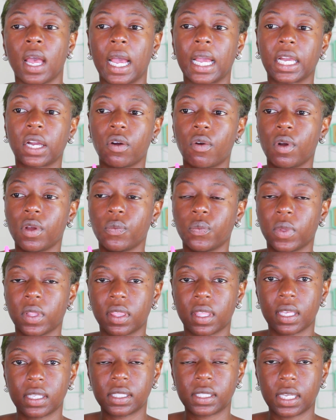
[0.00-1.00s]
I go in
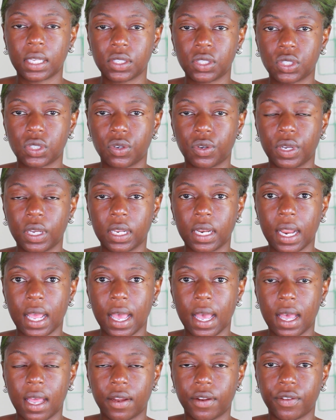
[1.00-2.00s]
with their sunscreen
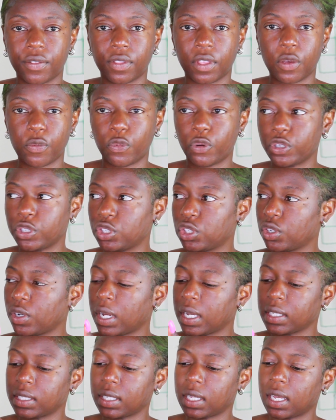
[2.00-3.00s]
and their
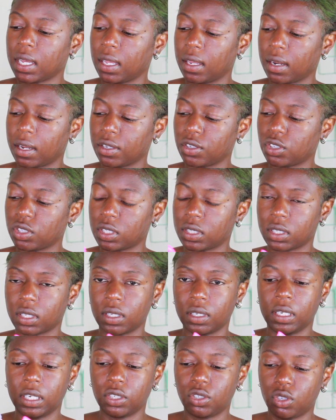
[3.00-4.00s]
moisturizer, and I
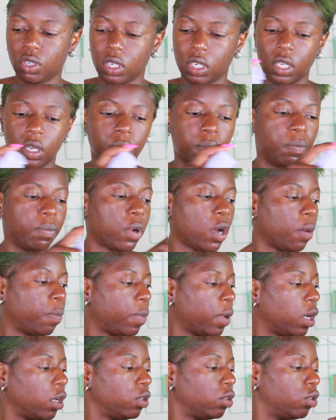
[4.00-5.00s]
just literally
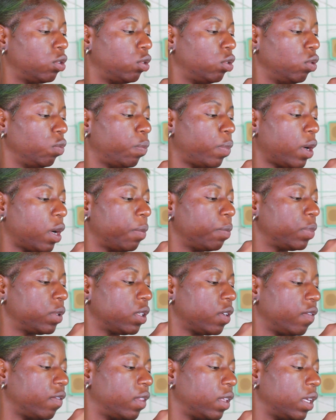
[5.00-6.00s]
pop on 2
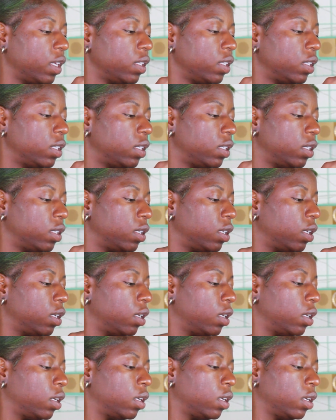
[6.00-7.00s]
pumps of this
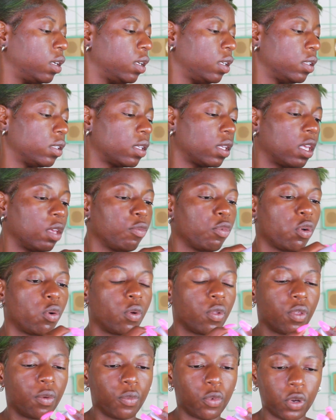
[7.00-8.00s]
to give me
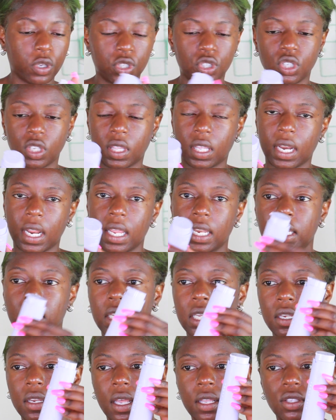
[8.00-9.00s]
all the moisture that I
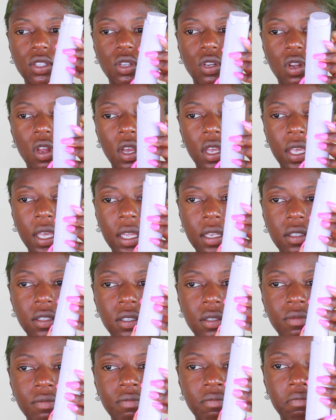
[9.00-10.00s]
need, and to lock
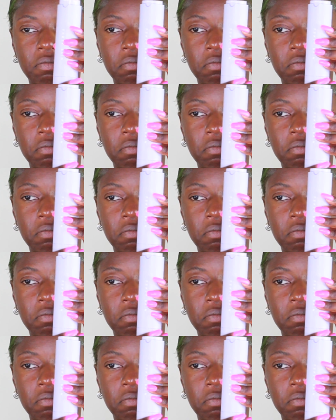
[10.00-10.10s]
it,